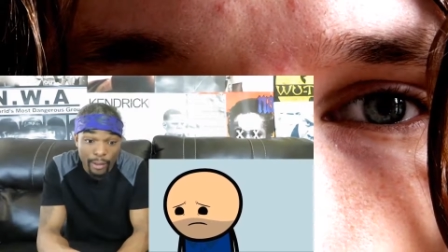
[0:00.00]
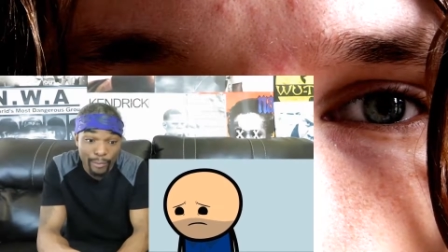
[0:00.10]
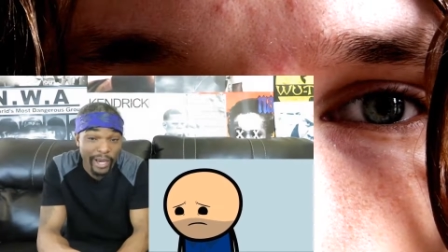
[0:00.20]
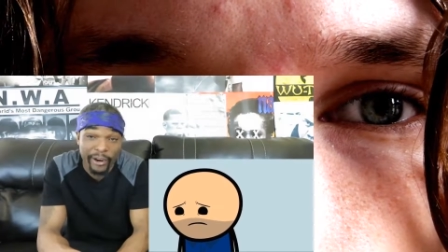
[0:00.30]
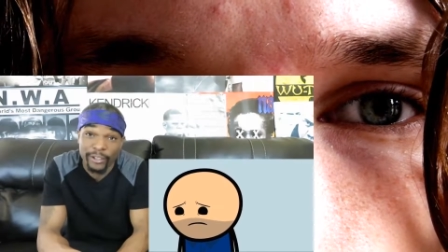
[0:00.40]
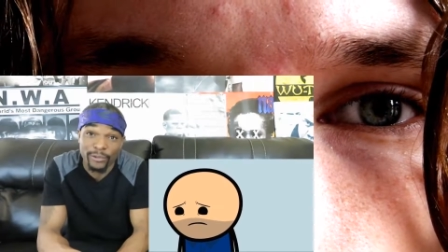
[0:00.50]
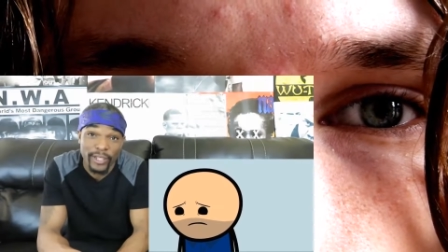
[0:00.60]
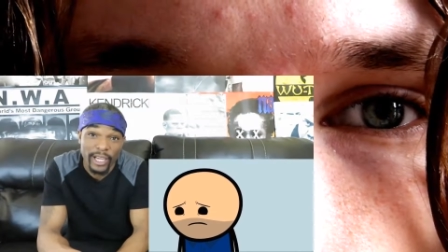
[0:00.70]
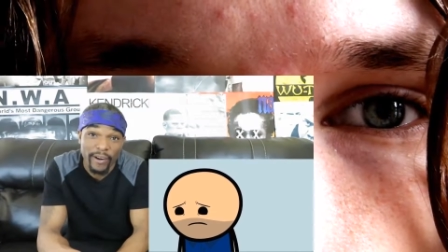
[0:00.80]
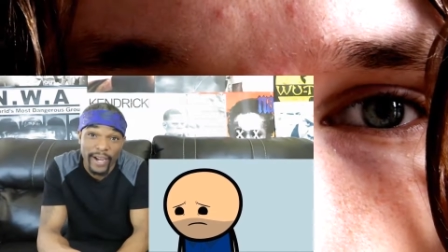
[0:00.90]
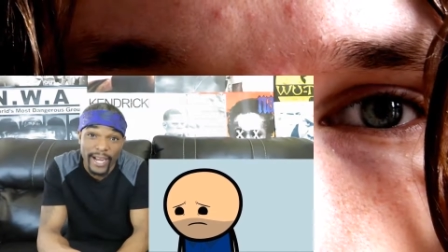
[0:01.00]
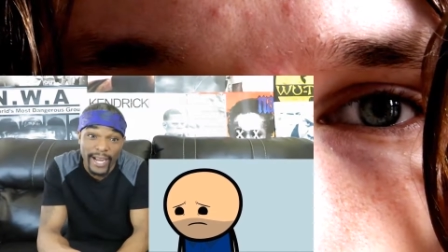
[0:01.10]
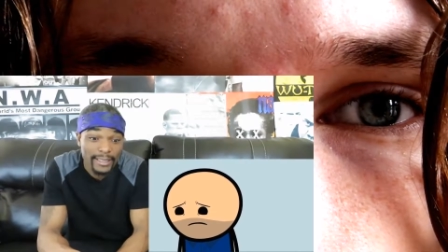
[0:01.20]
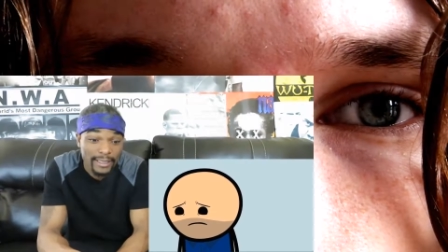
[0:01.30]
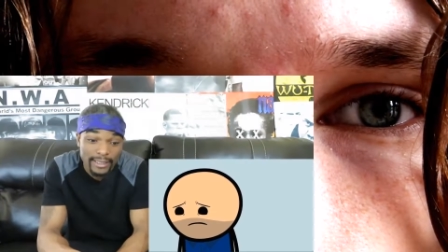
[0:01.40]
Marriage for your
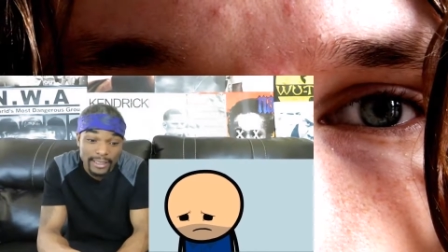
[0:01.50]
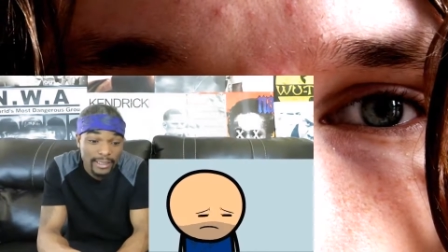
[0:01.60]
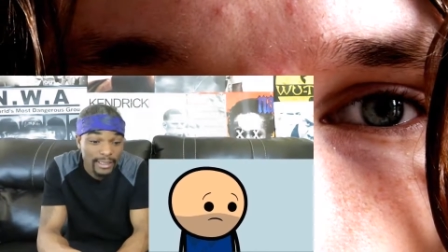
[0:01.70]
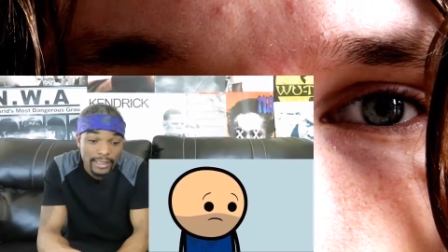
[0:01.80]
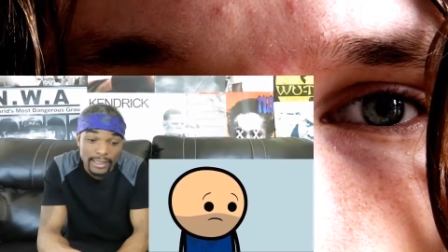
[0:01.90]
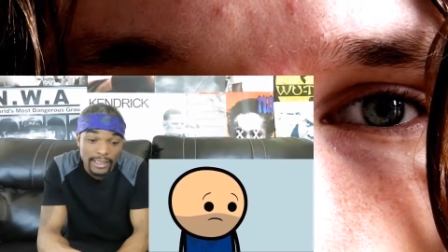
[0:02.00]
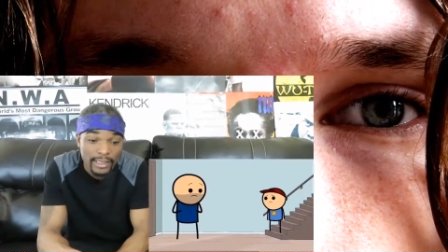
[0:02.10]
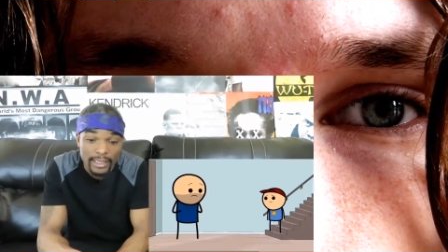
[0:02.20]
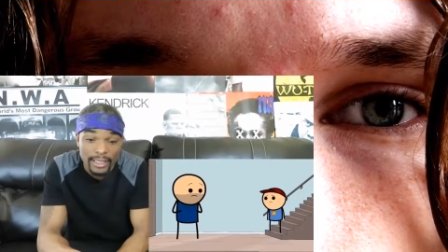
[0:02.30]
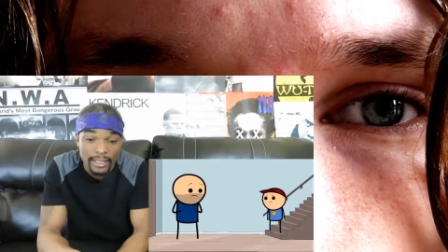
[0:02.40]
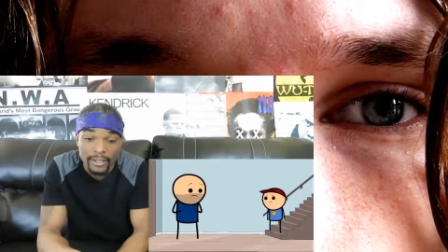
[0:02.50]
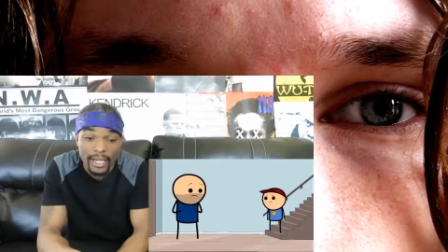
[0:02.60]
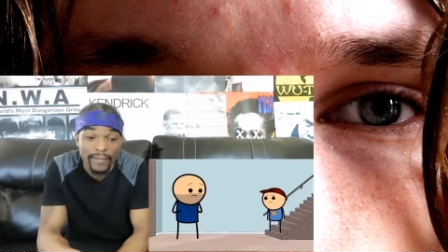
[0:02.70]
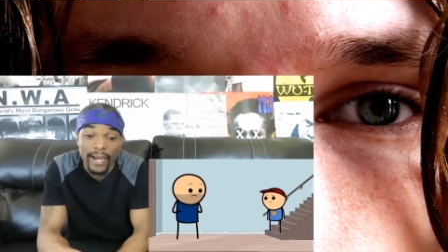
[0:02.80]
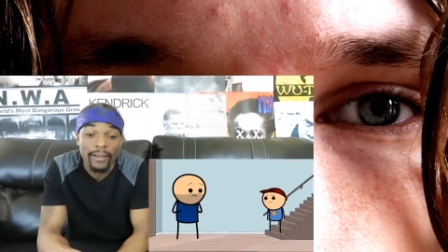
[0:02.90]
ass. You
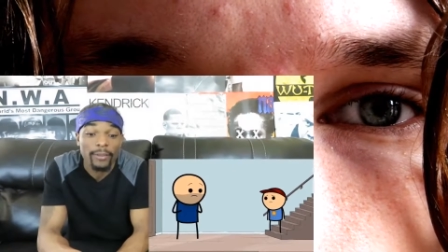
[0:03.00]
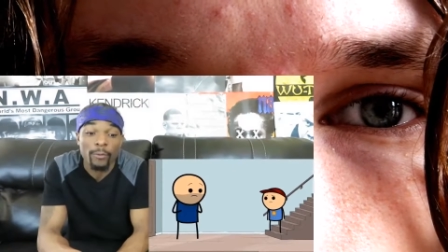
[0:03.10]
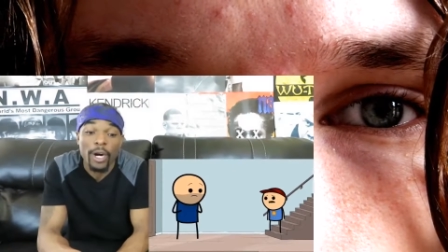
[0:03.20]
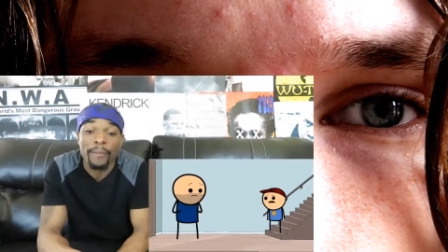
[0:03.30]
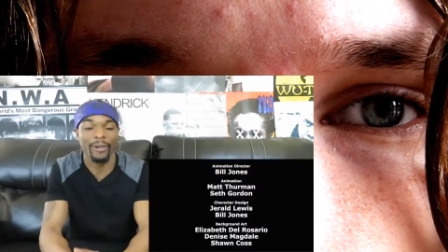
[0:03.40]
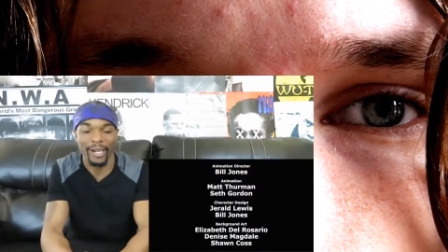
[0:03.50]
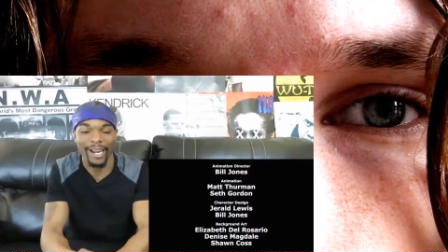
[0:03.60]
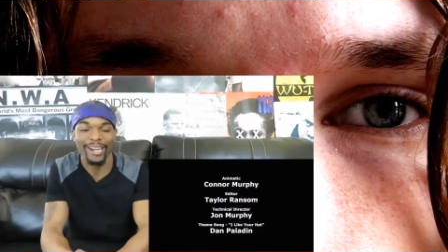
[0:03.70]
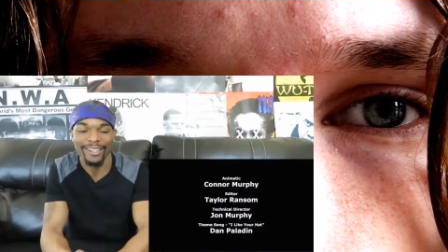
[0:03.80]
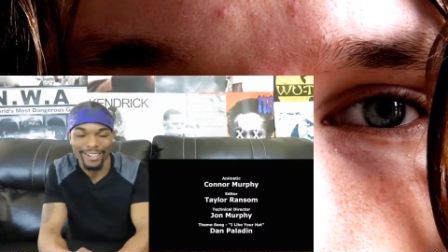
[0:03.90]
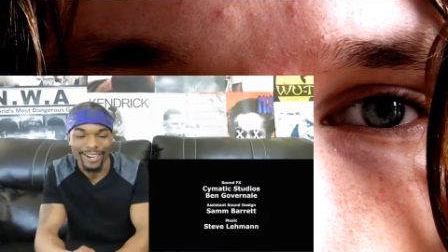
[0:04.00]
never have to work? Okay.